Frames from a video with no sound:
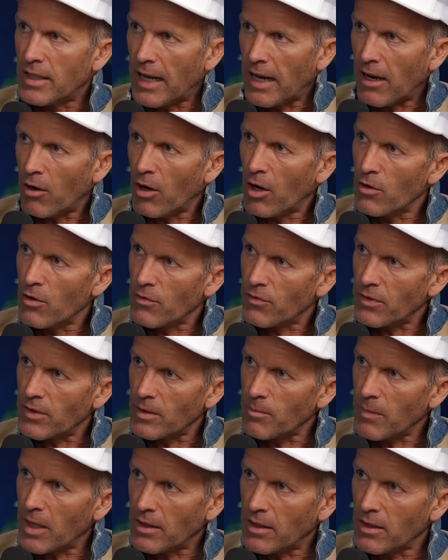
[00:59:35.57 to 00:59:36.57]
now,
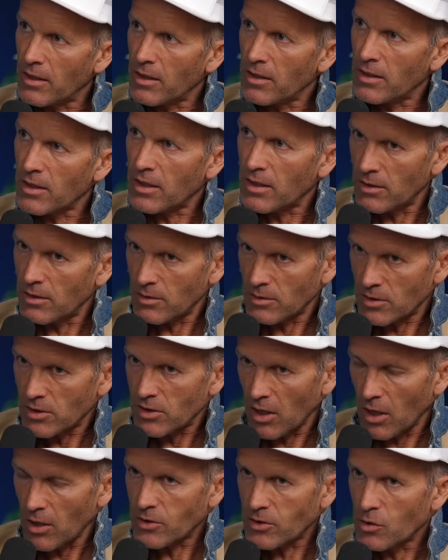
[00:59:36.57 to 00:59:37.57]
hopefully, men
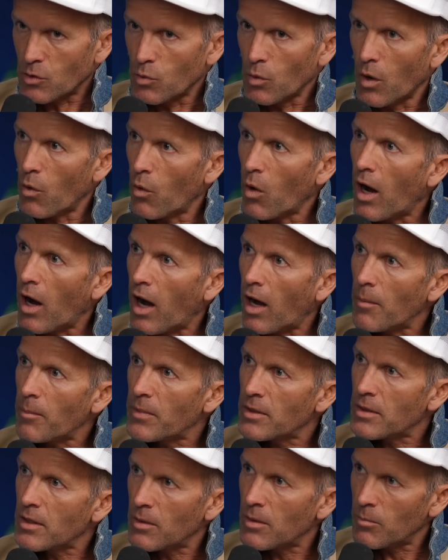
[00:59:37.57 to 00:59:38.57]
can start to grow
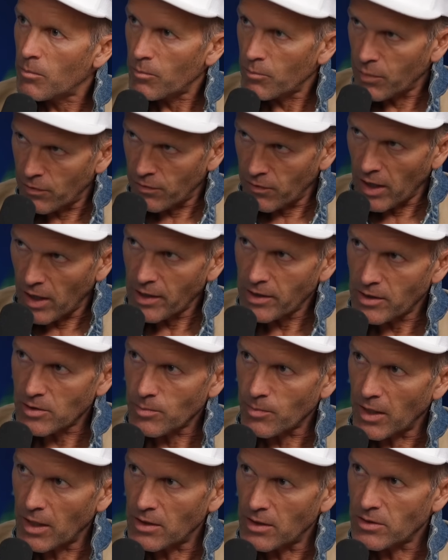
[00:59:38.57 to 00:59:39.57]
up, provide
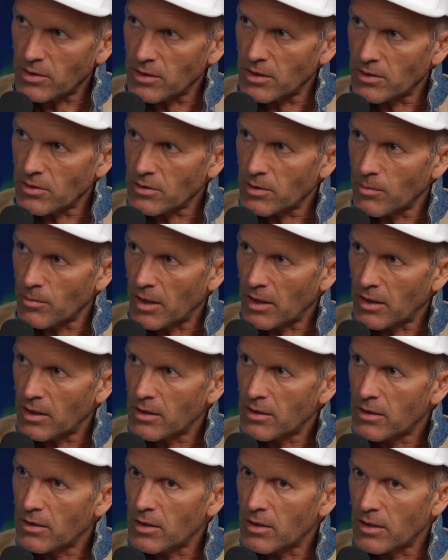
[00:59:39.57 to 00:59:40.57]
a space that is
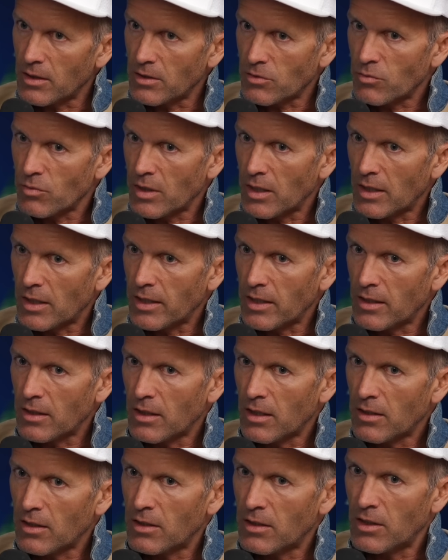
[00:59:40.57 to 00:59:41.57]
committed, that is
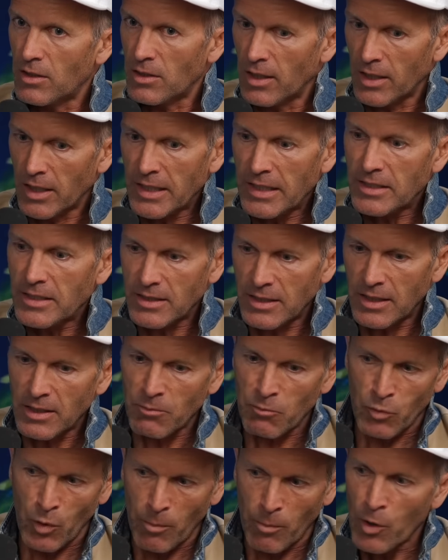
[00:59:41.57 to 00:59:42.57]
really at least
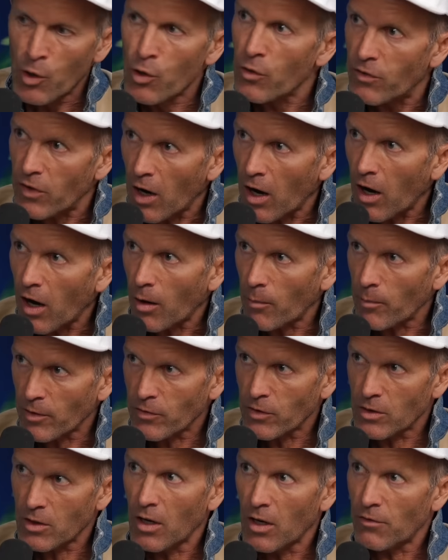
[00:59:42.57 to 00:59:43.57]
remove
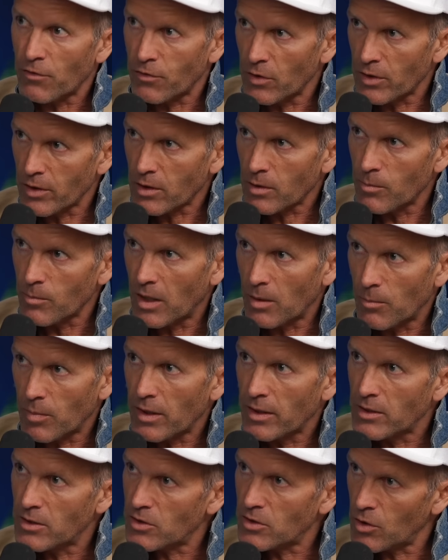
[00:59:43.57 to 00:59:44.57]
harm. If you can't fully
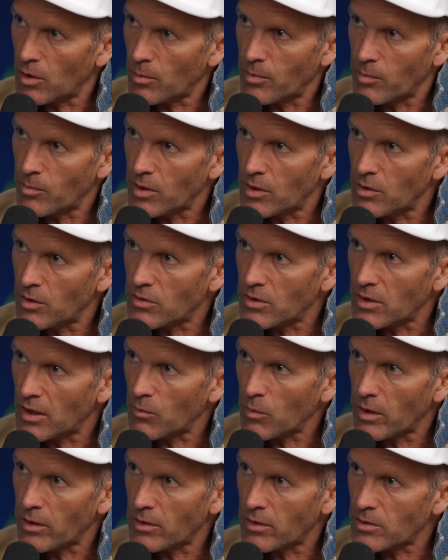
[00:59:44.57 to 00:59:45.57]
commit, please stop
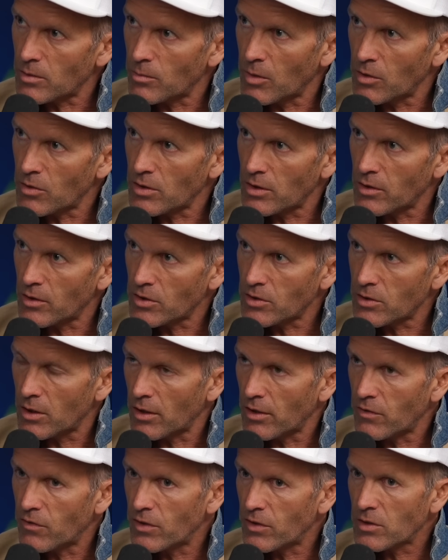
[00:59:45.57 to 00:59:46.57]
abusing, whether it's emotionally or
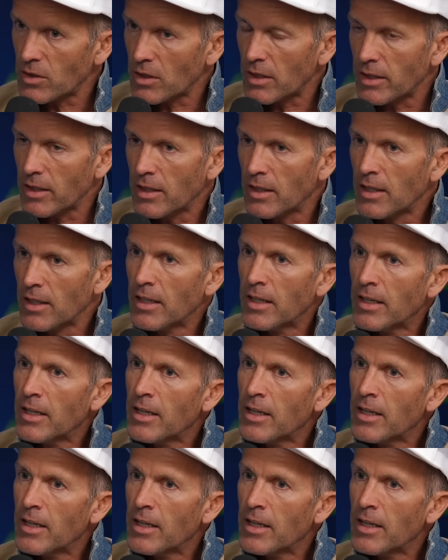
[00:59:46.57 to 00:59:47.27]
certainly physically.